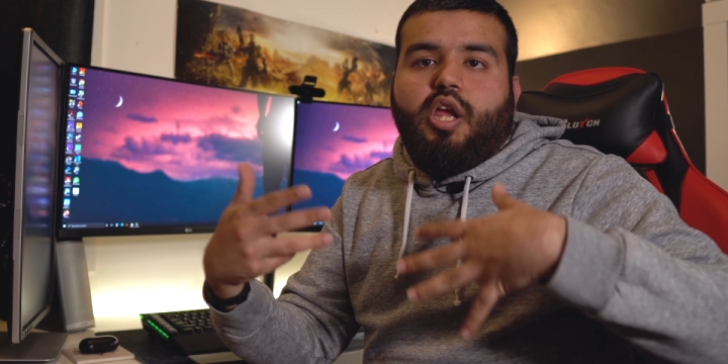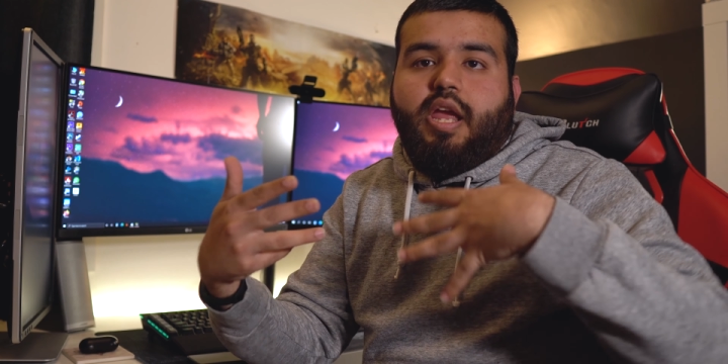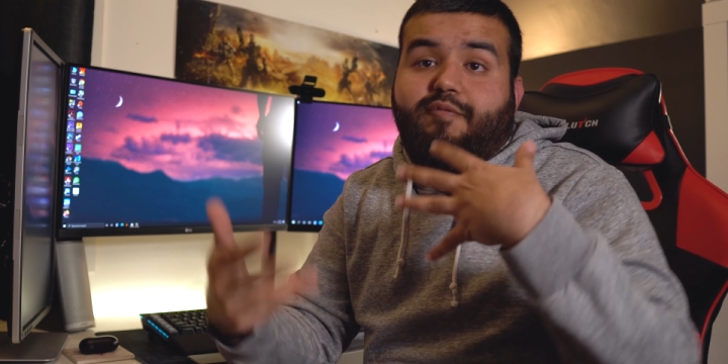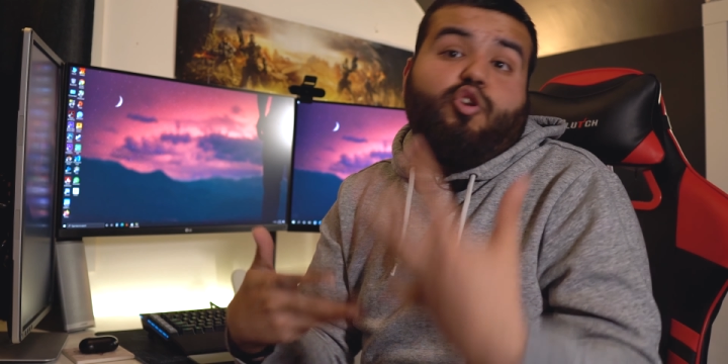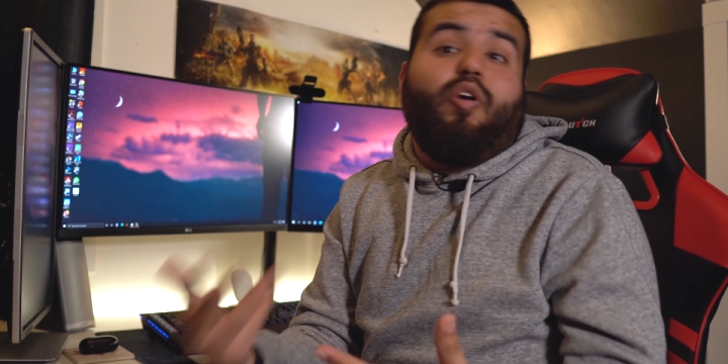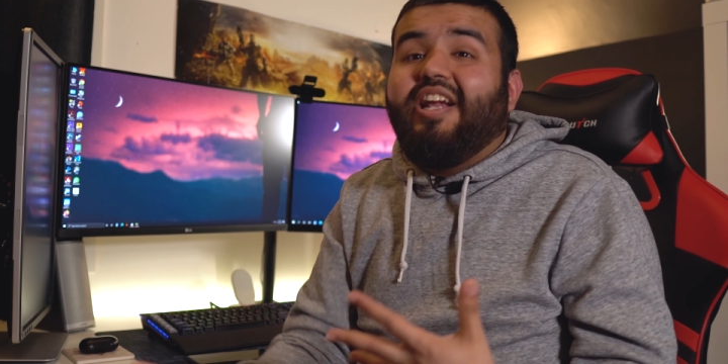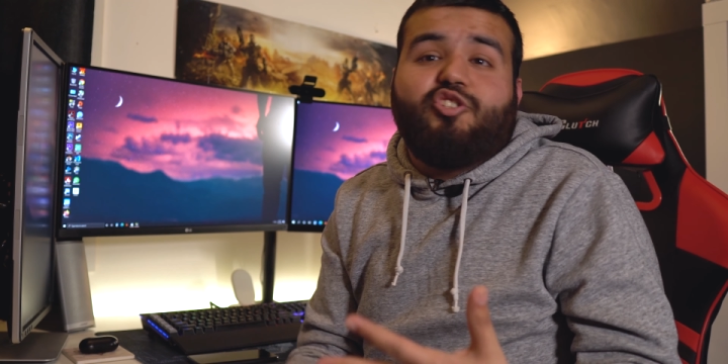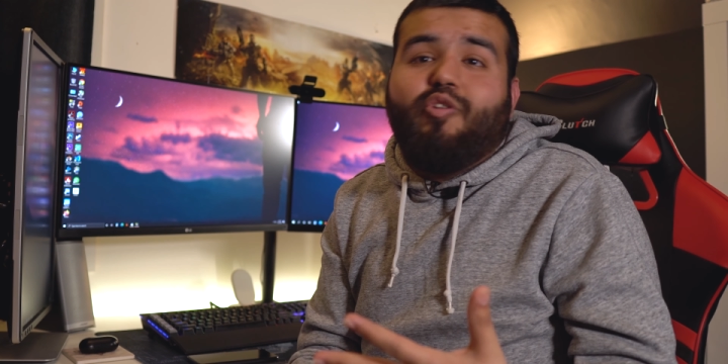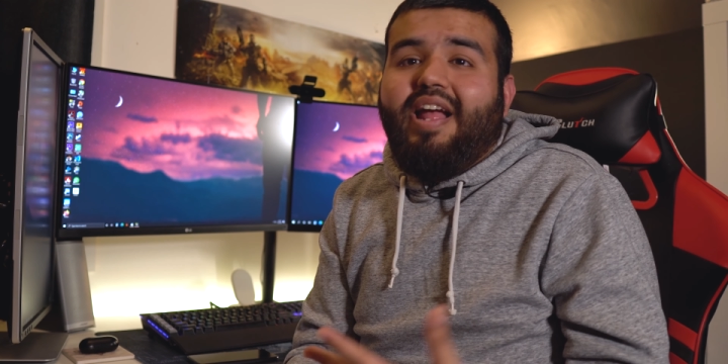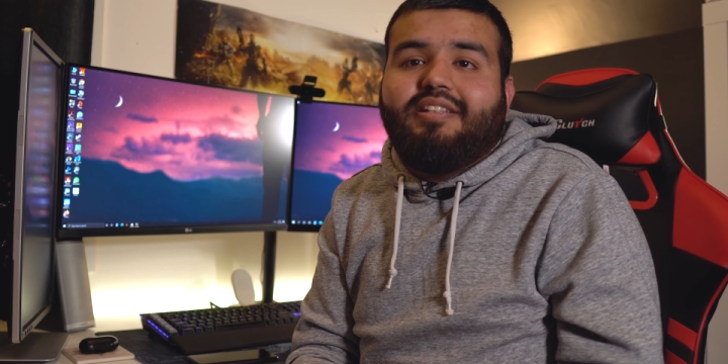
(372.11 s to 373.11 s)
If you don't get
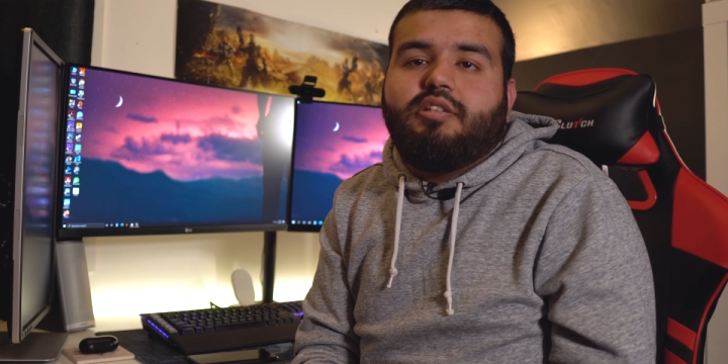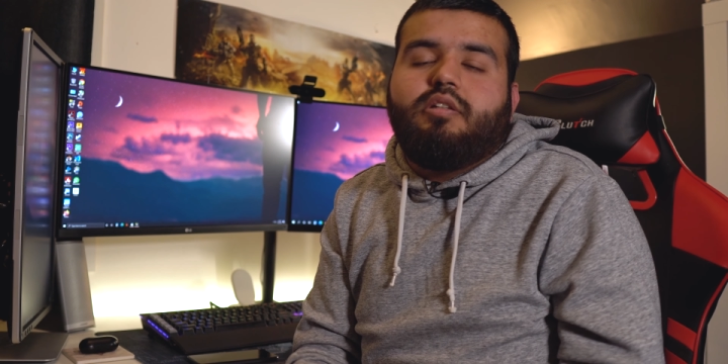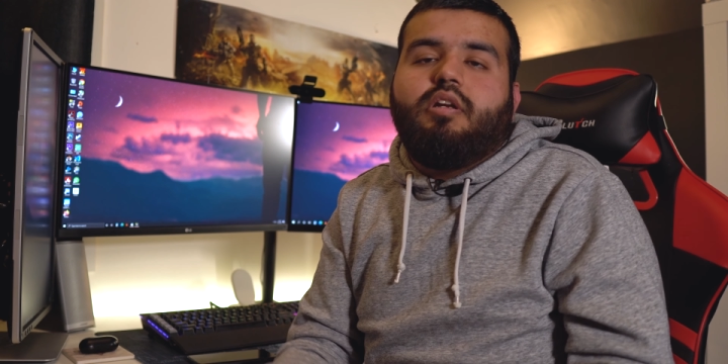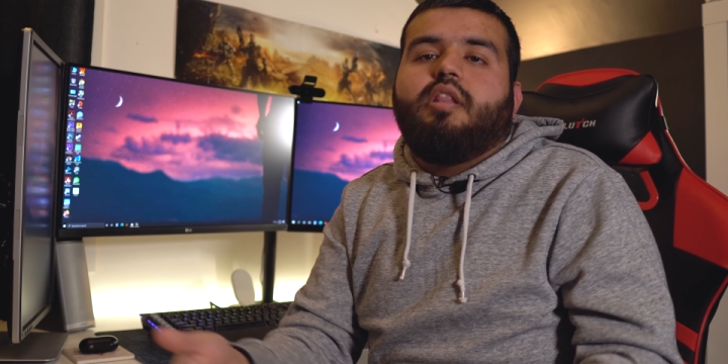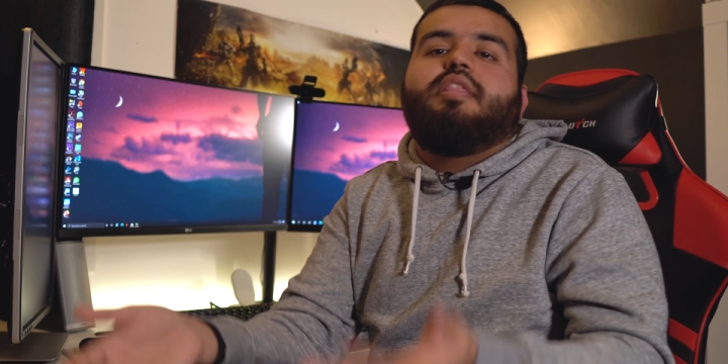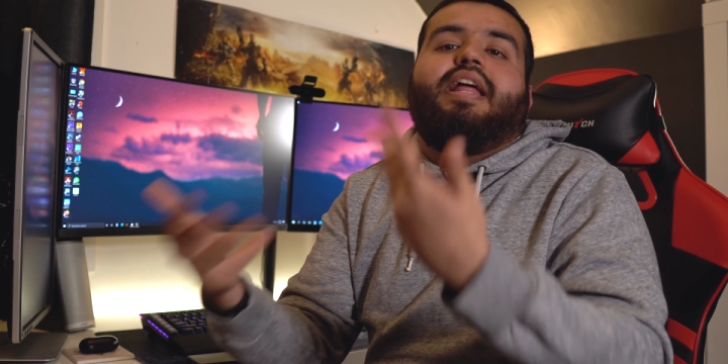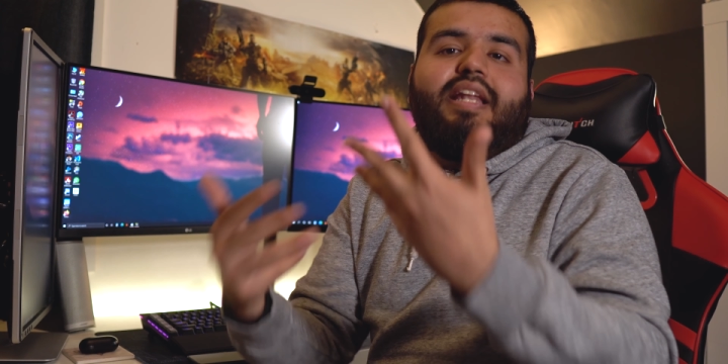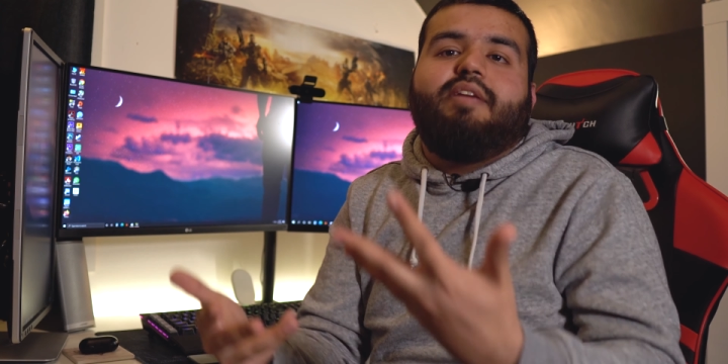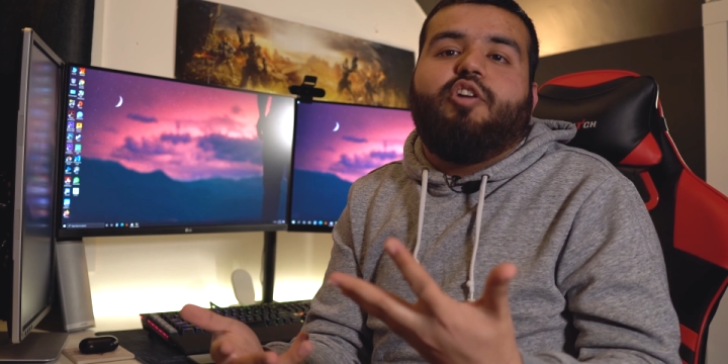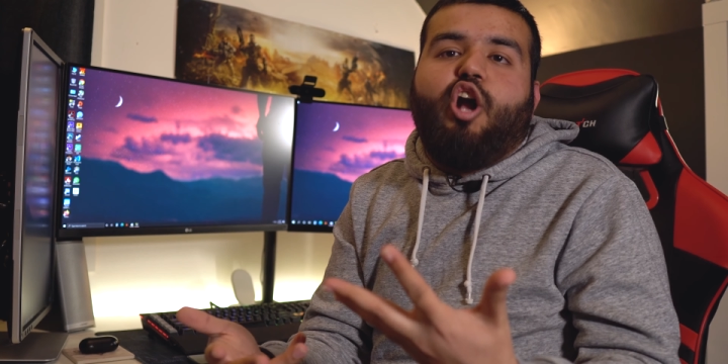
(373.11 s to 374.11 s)
your answer, then
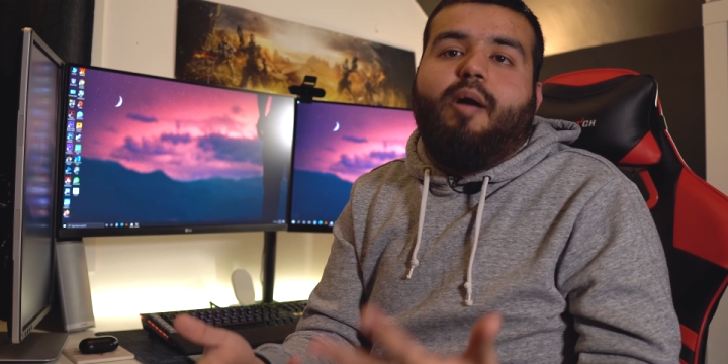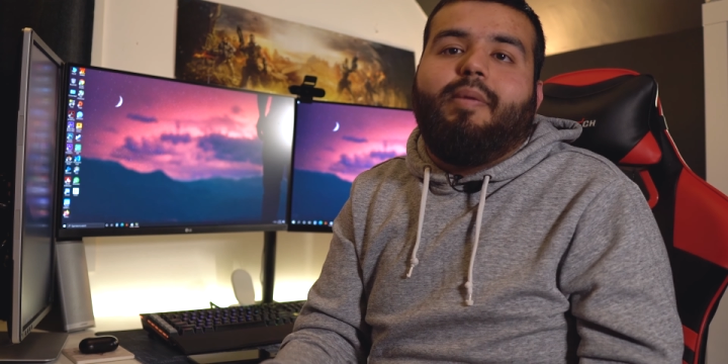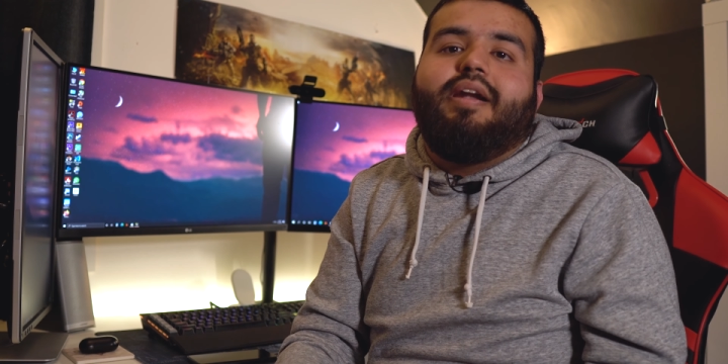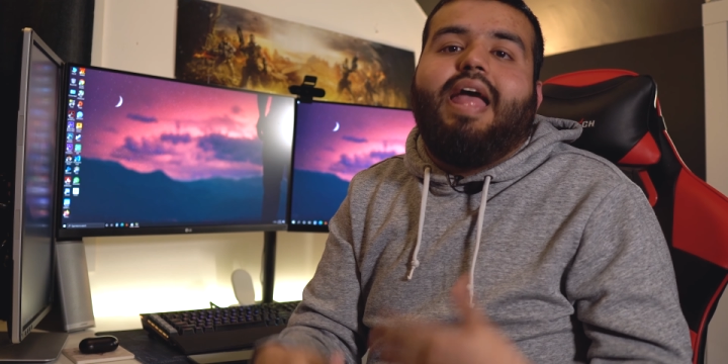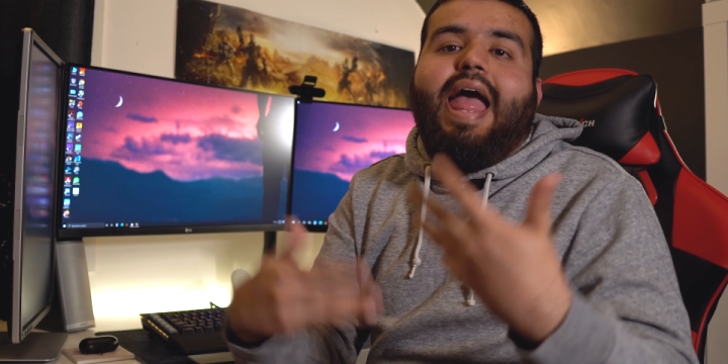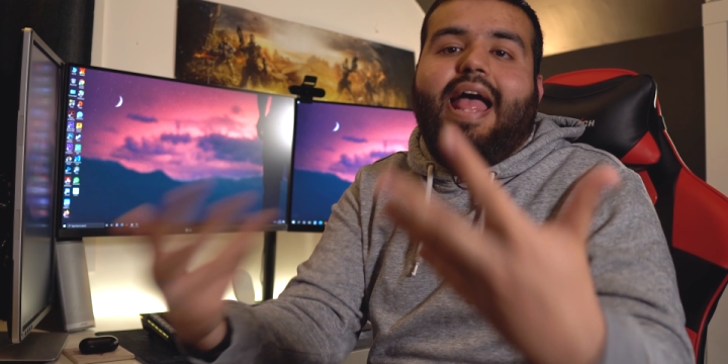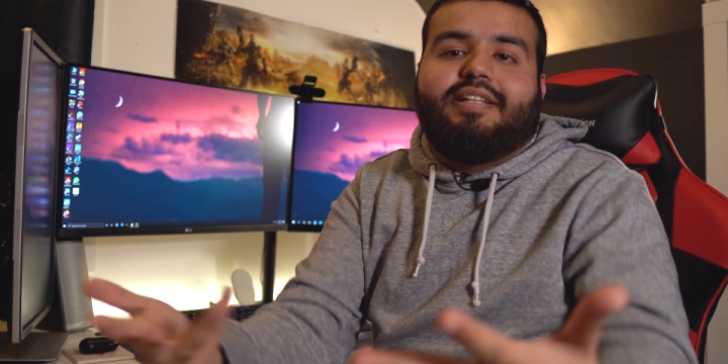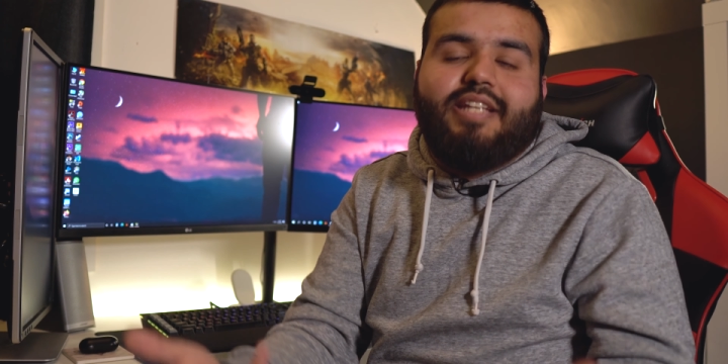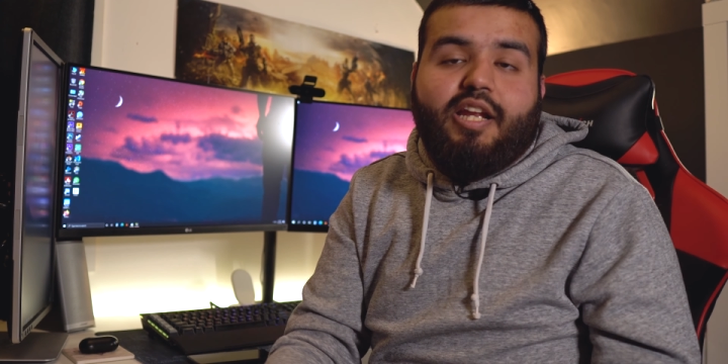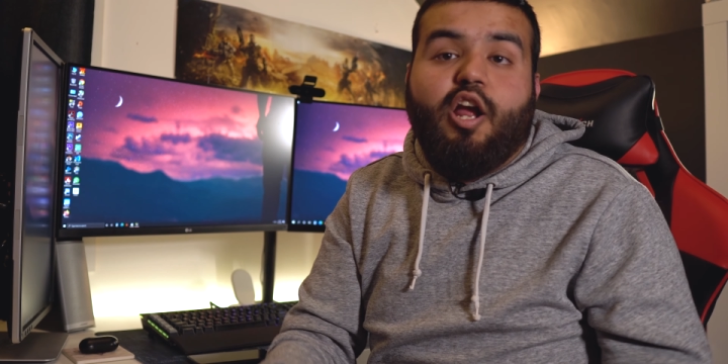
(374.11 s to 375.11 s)
leave a comment
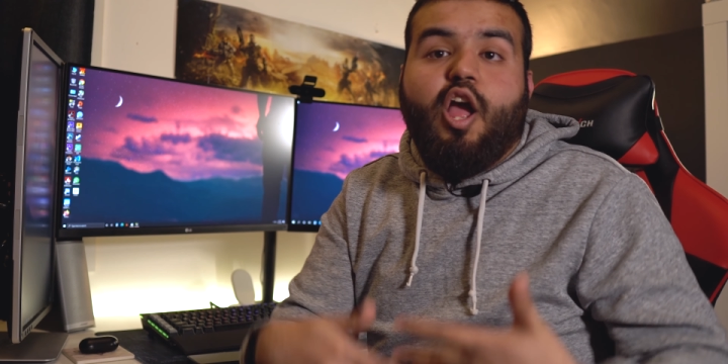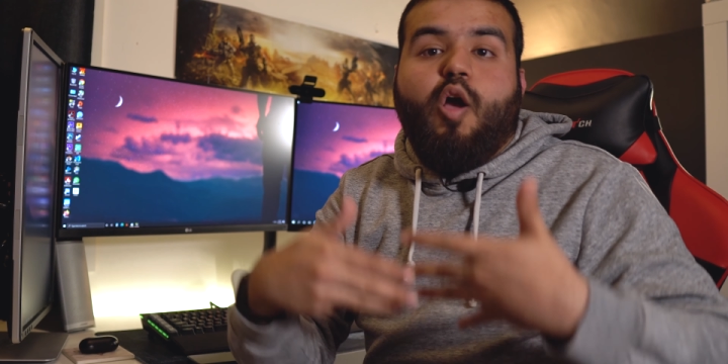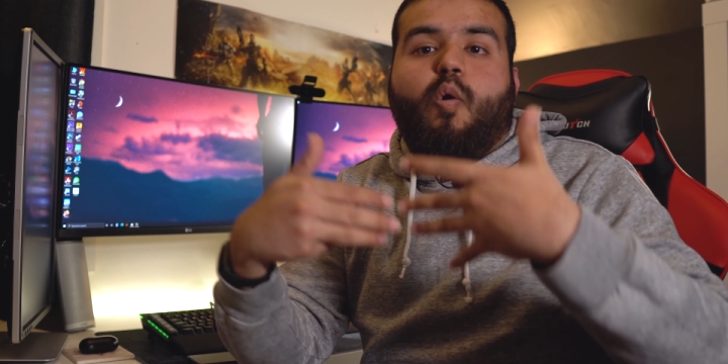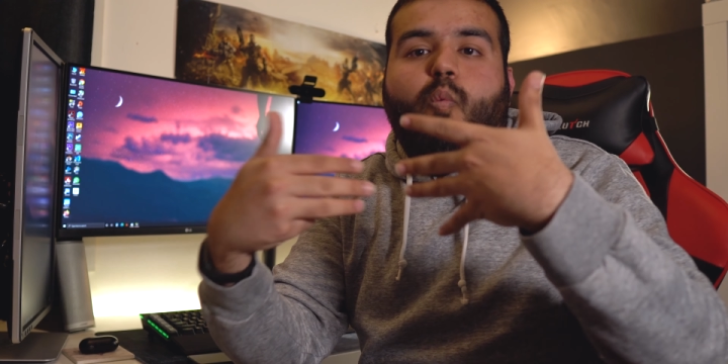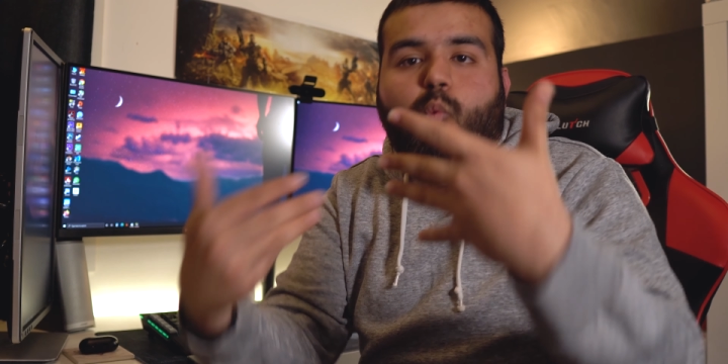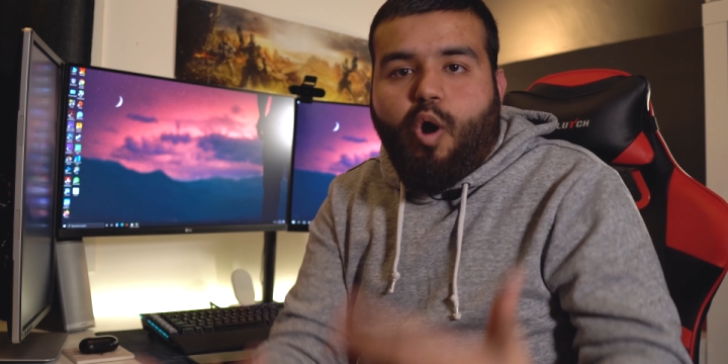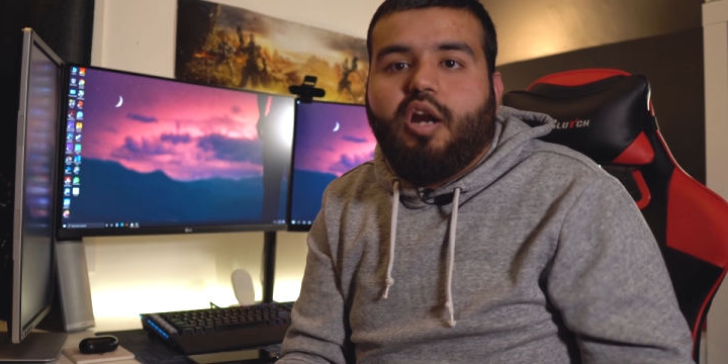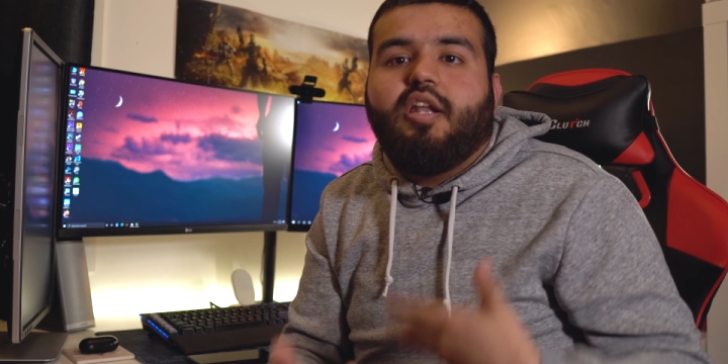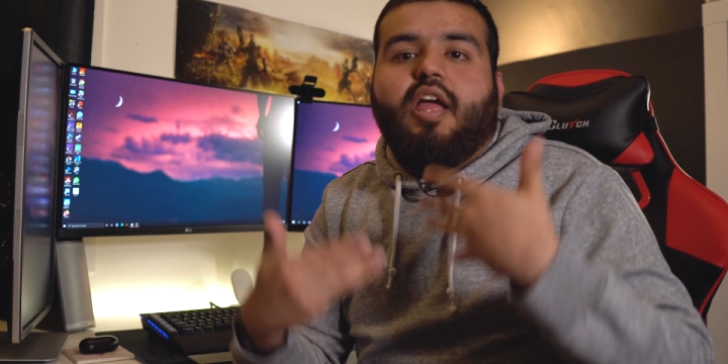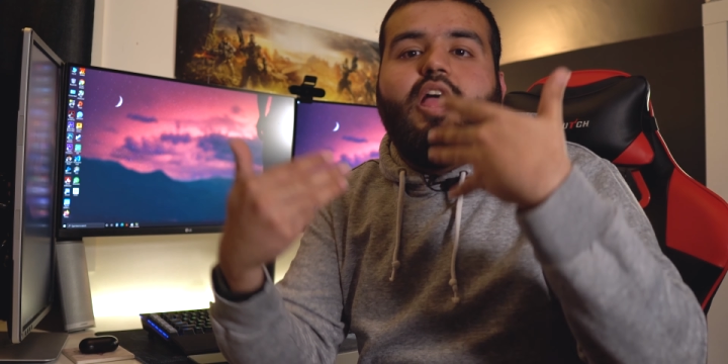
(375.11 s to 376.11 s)
asking what